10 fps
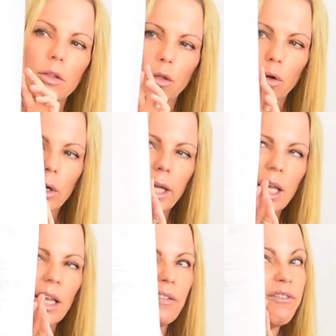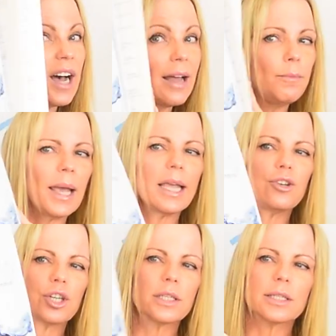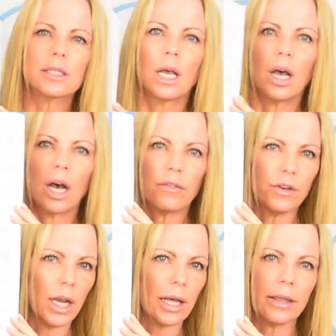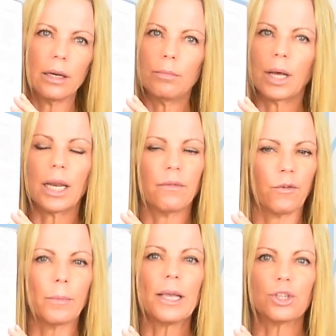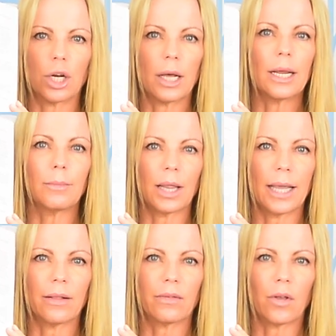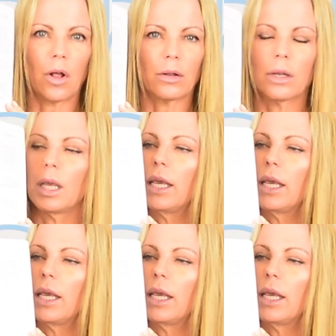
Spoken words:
35 pages of nothing but information on Himalayan salt.